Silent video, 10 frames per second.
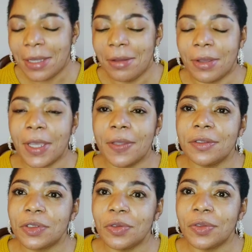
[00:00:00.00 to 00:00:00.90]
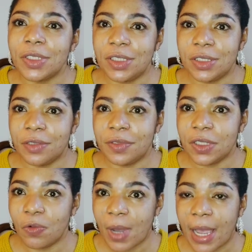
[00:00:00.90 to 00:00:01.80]
Okay, so this is the
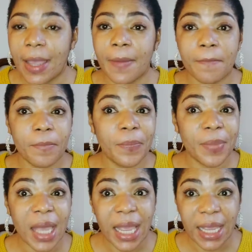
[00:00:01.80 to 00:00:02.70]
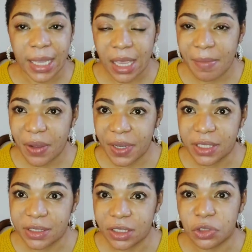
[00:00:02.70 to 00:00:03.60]
reason why I came out here
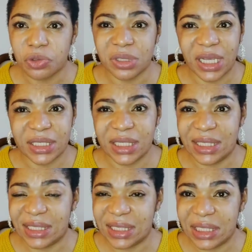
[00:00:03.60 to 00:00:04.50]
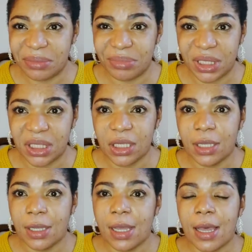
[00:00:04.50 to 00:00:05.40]
today so you guys can see me.
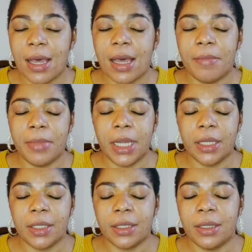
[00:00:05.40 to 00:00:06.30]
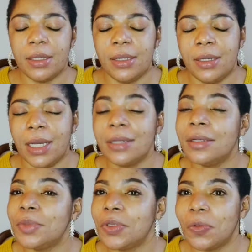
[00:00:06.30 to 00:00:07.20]
I'm like, I
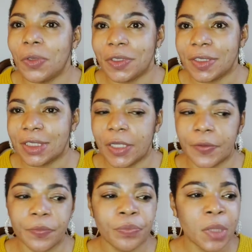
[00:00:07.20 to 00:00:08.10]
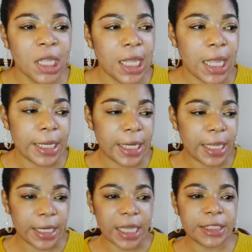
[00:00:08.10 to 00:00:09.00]
don't even know what to say. And
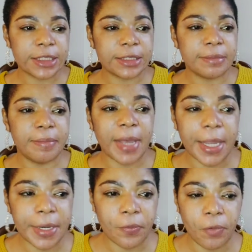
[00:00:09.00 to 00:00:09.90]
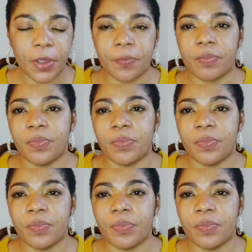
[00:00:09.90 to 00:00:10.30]
then that's by the way.